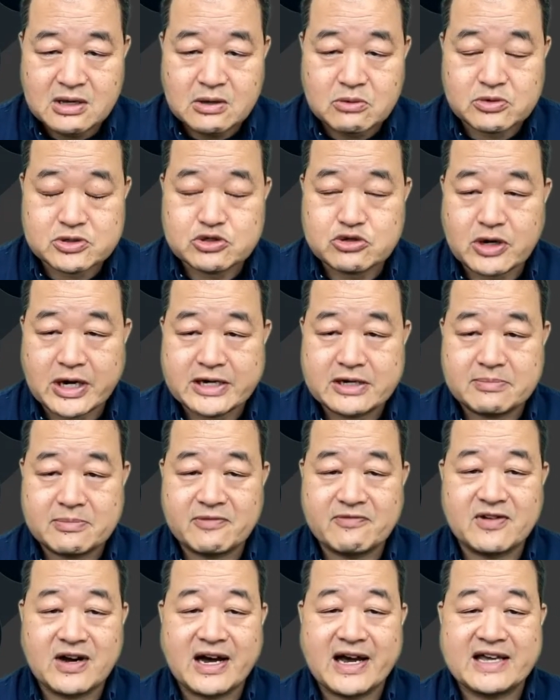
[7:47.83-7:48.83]
We're trying to
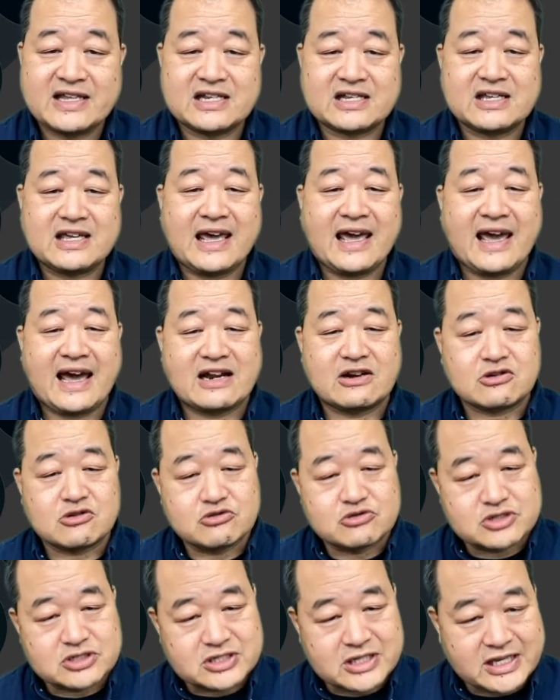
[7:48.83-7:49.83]
provide a
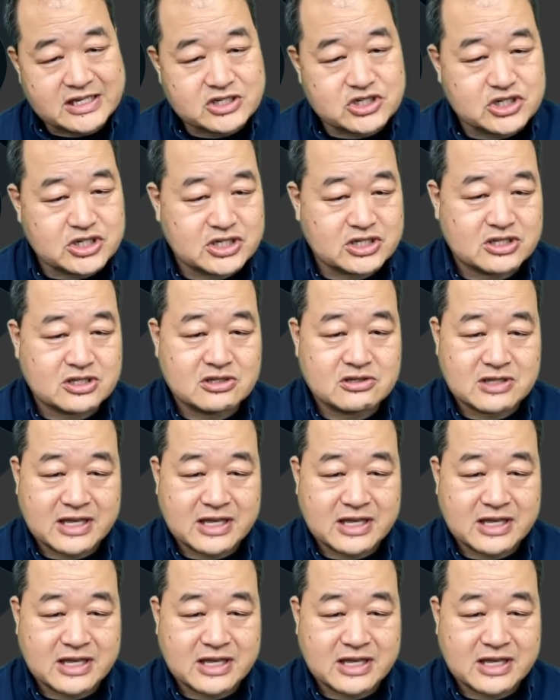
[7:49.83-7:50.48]
categorization